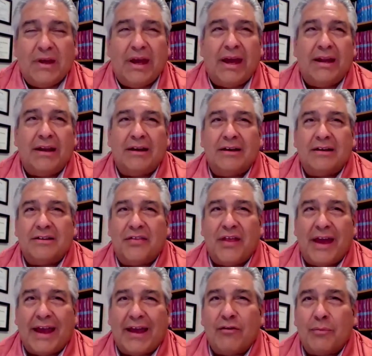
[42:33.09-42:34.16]
And
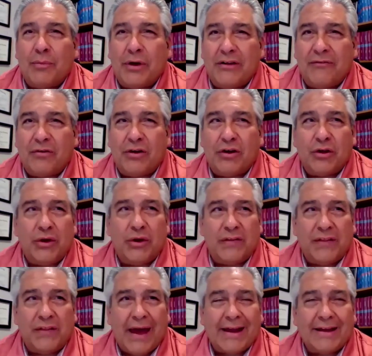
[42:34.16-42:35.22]
thank everybody for
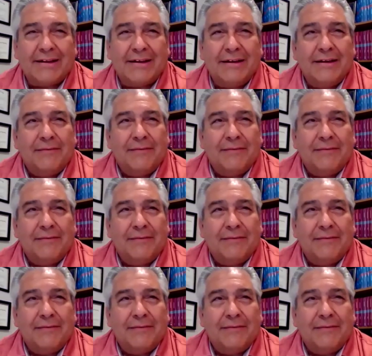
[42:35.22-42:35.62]
doing that.